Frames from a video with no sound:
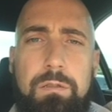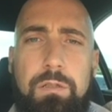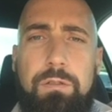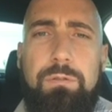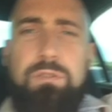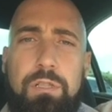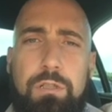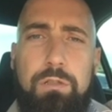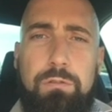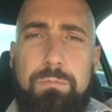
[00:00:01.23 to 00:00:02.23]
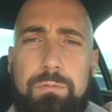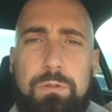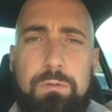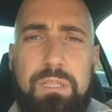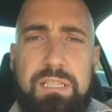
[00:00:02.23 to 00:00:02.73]
Yo, YouTube,
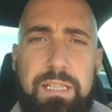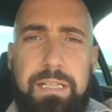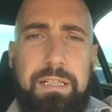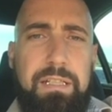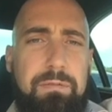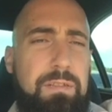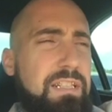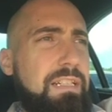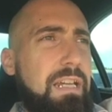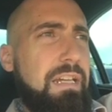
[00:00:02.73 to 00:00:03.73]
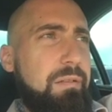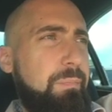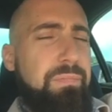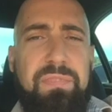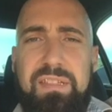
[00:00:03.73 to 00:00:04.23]
quick check in for the day.
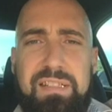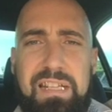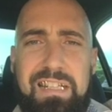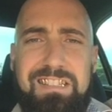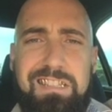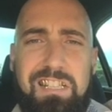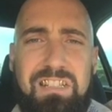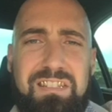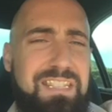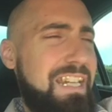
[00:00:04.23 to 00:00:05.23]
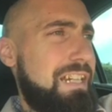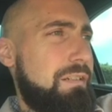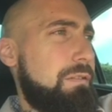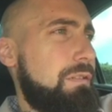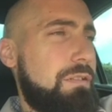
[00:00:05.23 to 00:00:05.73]
Today is Thursday,
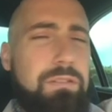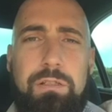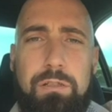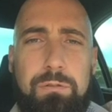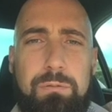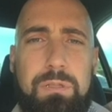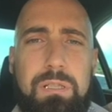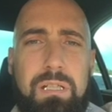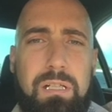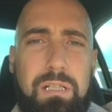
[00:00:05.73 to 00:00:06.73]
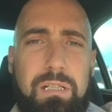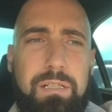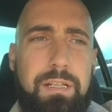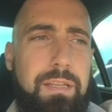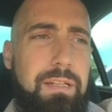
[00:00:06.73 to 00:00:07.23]
you know,
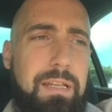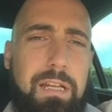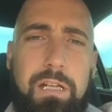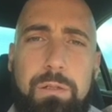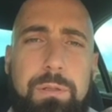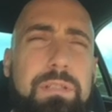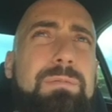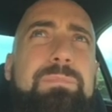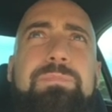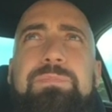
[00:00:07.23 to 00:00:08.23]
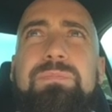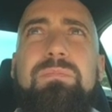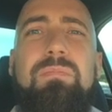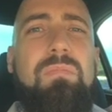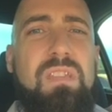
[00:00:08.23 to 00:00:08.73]
another day in August
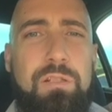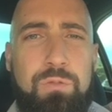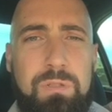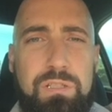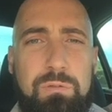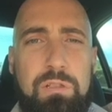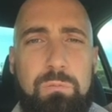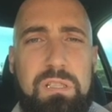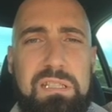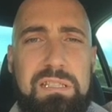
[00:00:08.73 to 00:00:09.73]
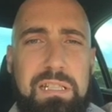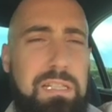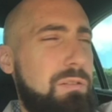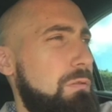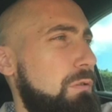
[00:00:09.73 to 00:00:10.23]
2021. Checking
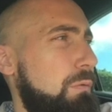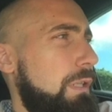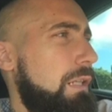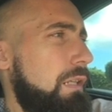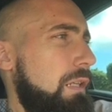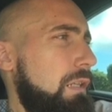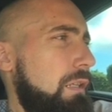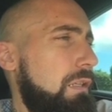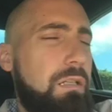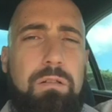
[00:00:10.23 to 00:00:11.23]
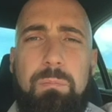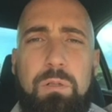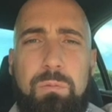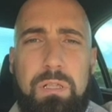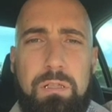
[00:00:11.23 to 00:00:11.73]
in real quick on my
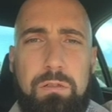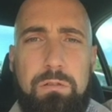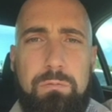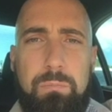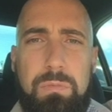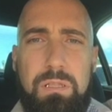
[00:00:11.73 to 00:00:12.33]
way home.